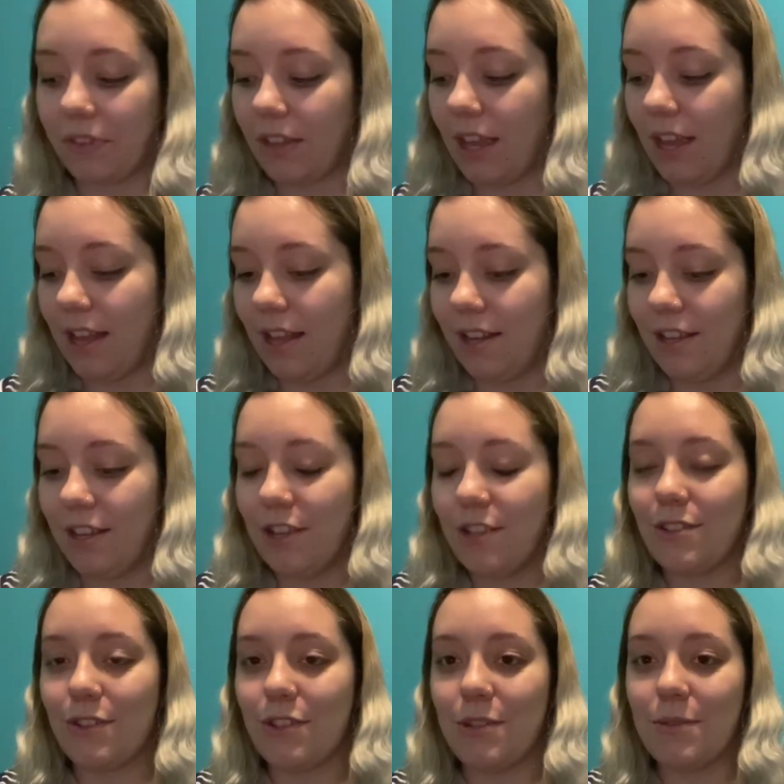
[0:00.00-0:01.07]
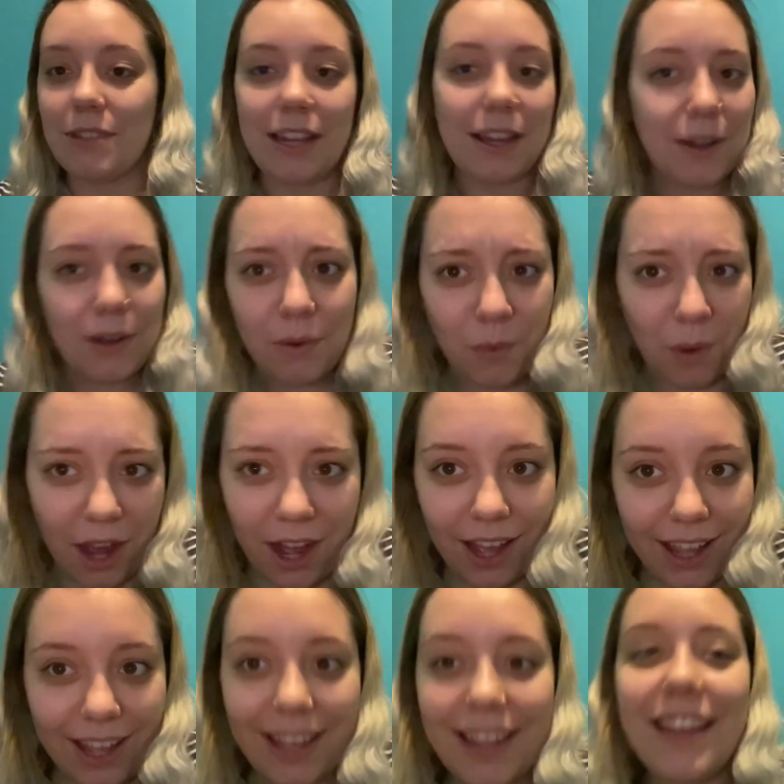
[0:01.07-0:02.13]
And so she was like,
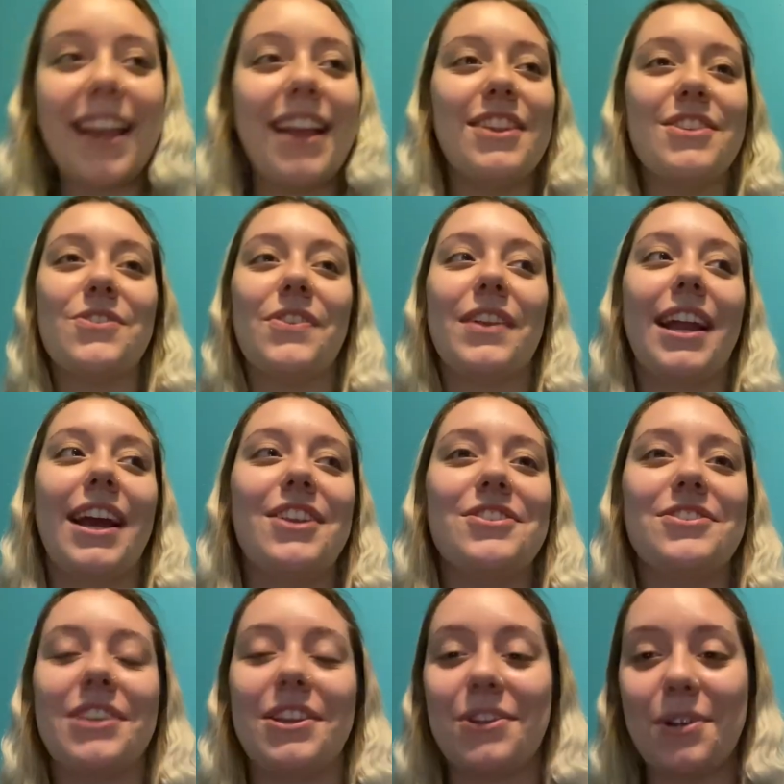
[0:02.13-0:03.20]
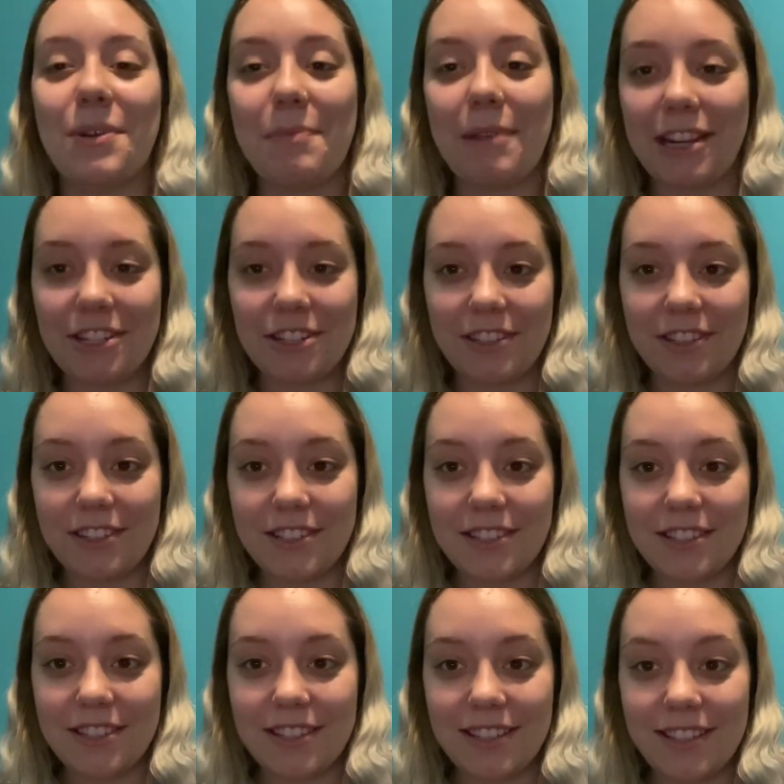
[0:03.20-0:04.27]
why? And so then I just sent her
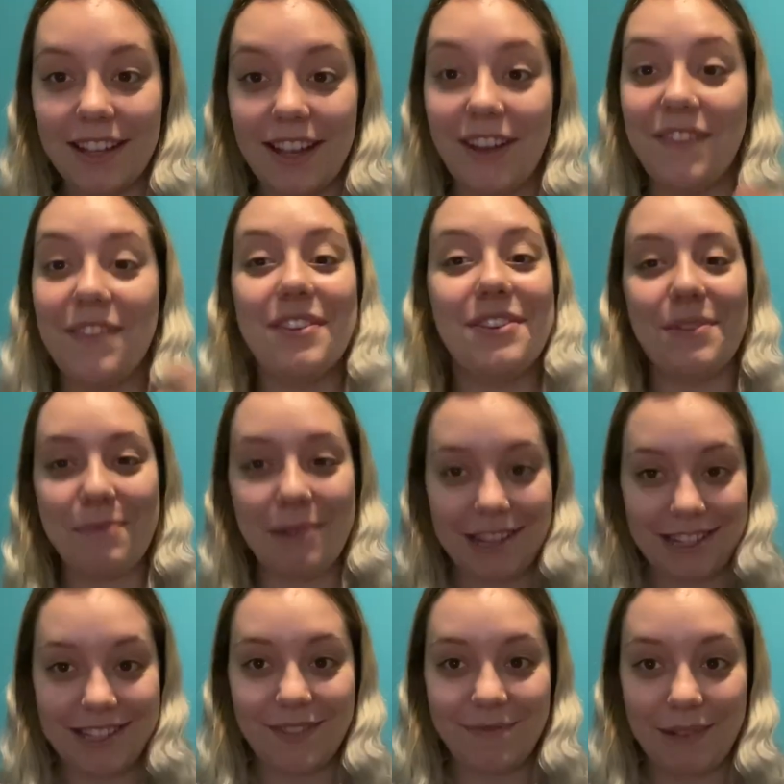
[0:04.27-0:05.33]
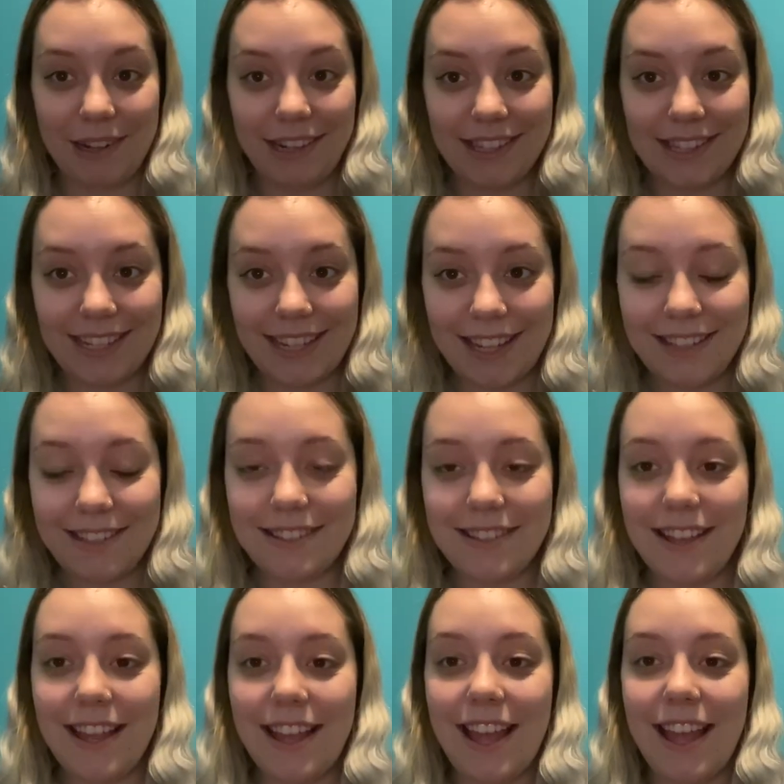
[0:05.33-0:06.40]
pictures of the 2 positive pregnancy tests,
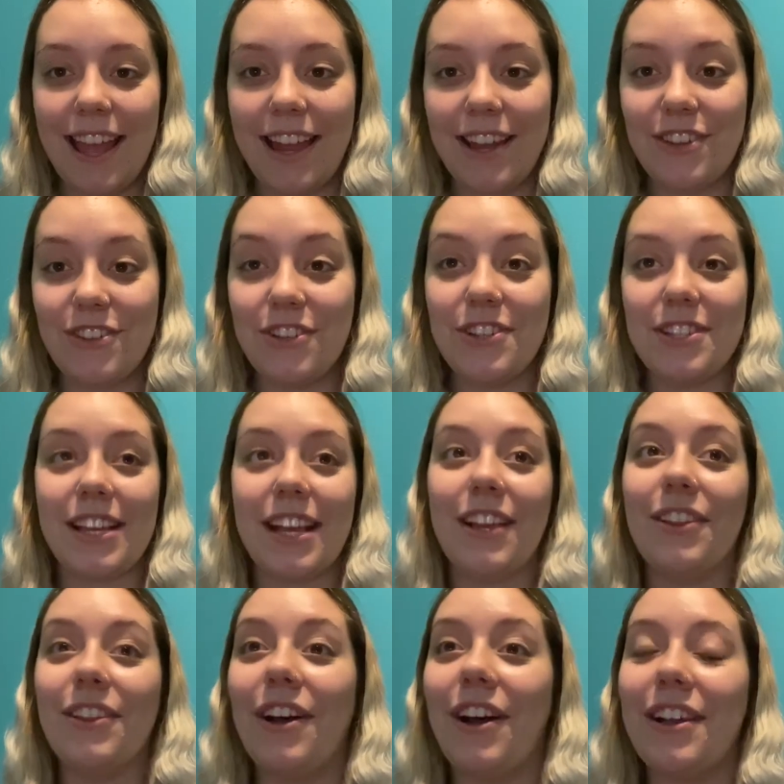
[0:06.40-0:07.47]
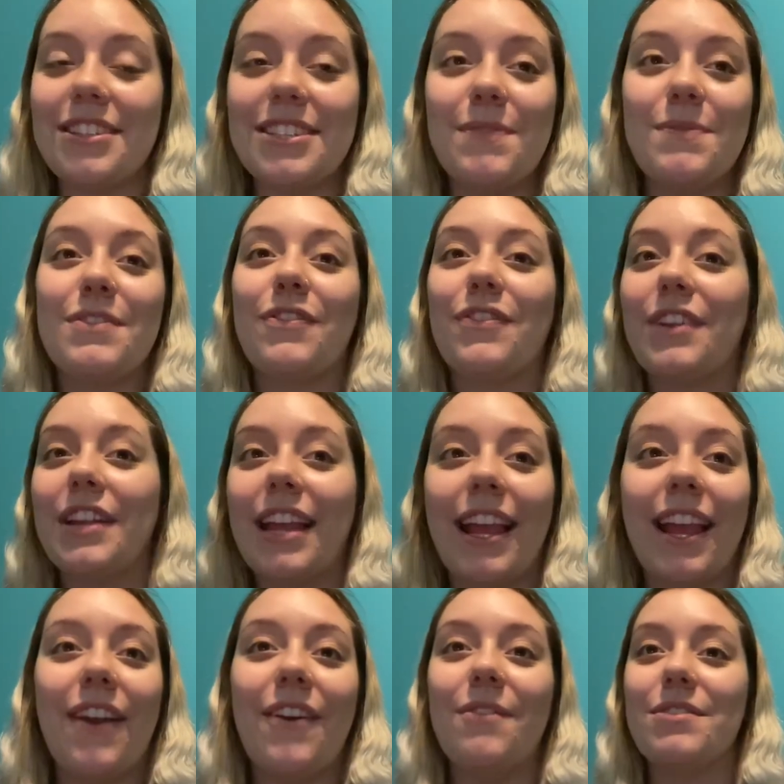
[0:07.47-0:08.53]
and she just like lost it, was freaking
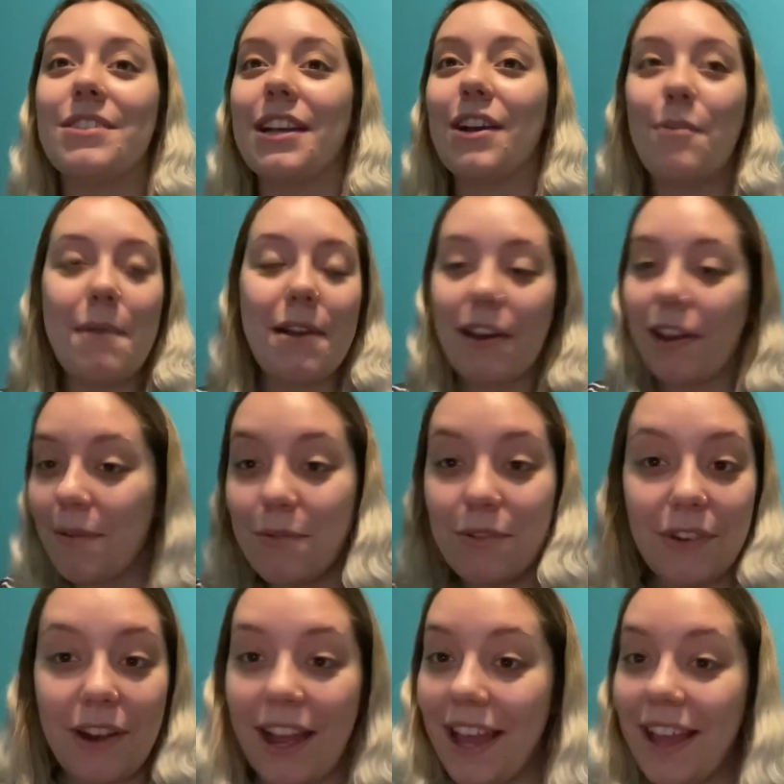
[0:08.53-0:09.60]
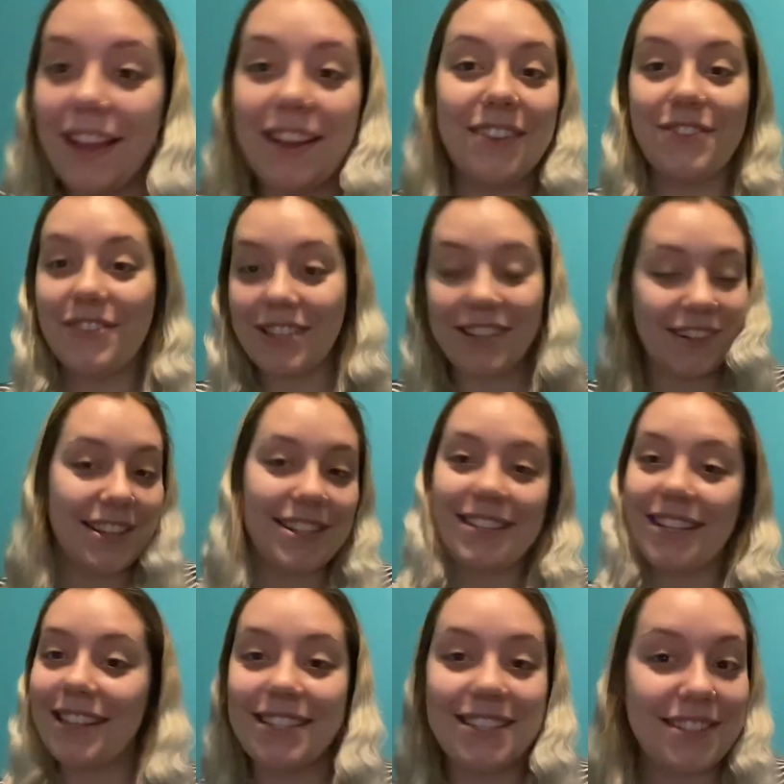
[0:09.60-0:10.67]
out and was like, oh my god, I'm crying, are you serious,
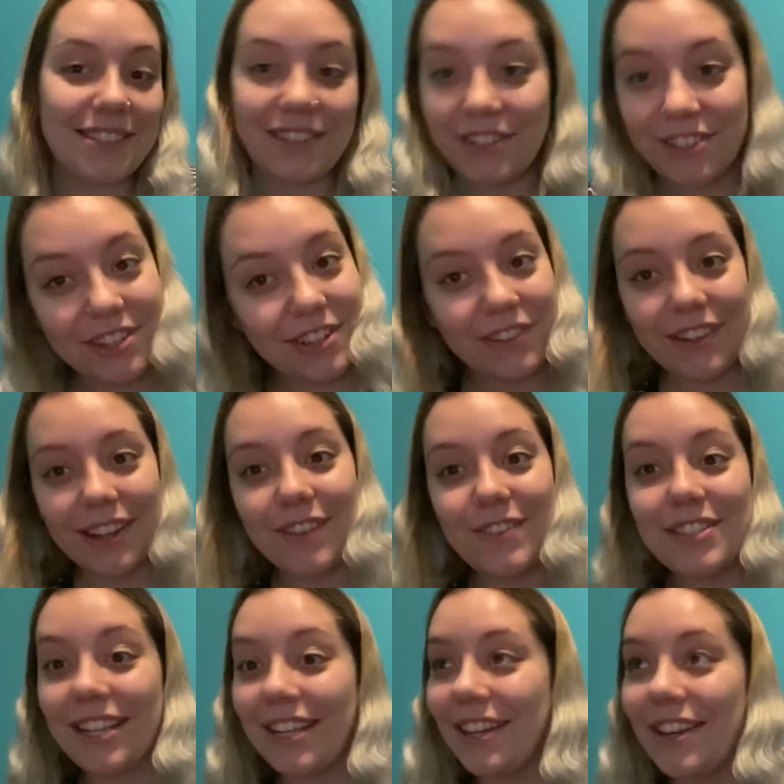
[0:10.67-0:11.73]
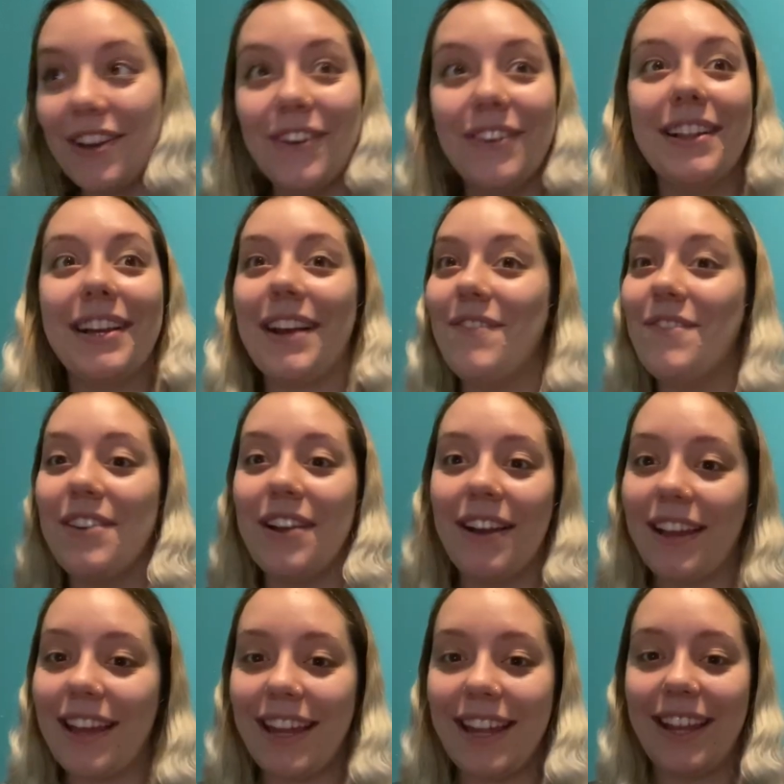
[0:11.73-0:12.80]
like this isn't a joke? And I was like, no, like I'm
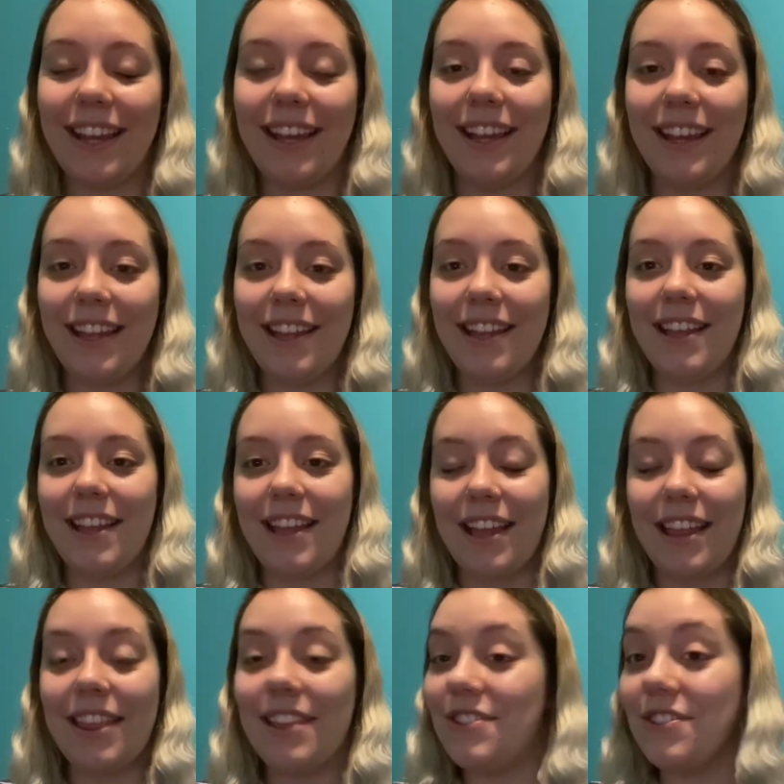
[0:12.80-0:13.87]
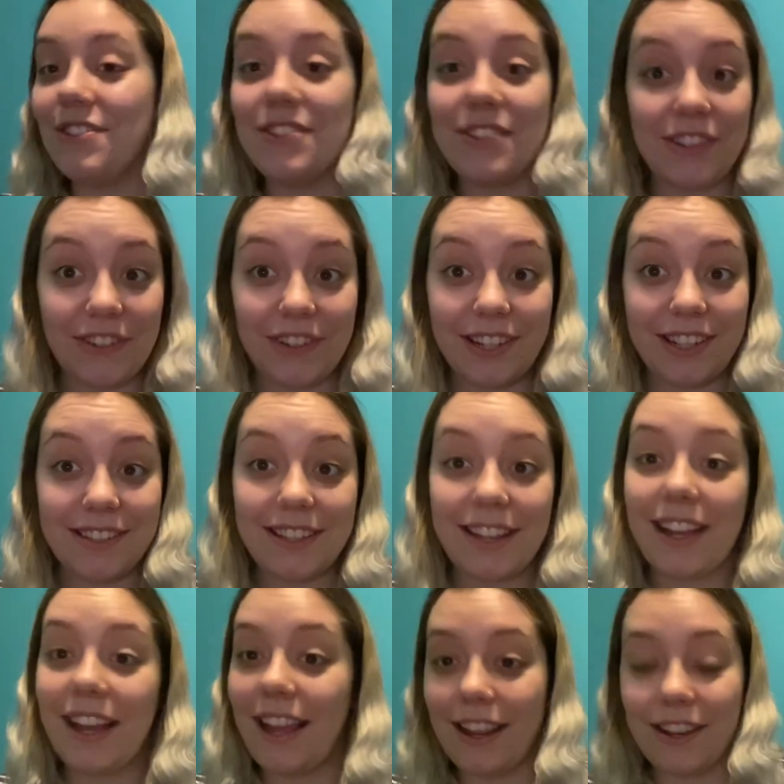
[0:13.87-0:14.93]
not kidding, this is serious, like
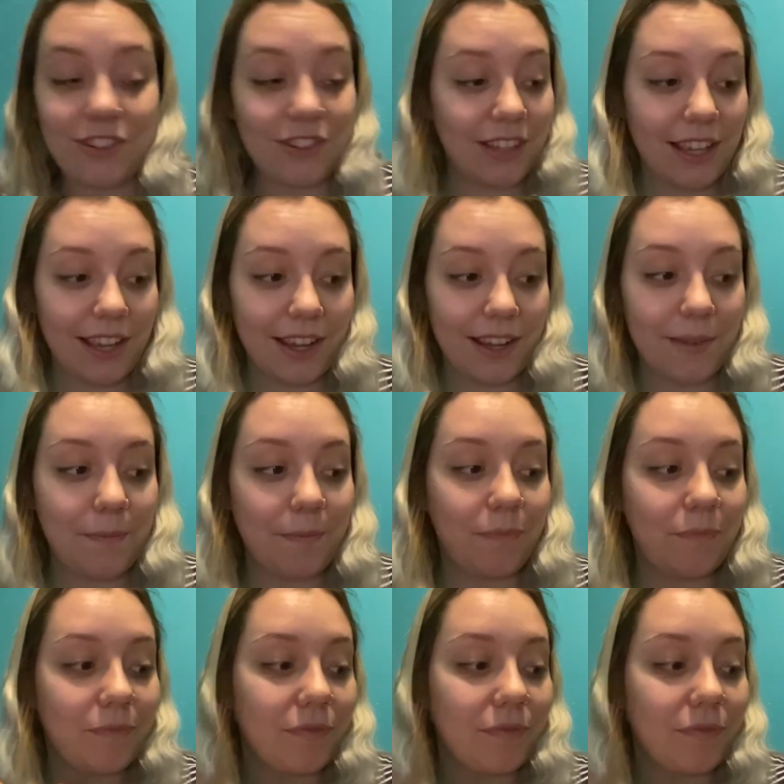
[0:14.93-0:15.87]
I actually am.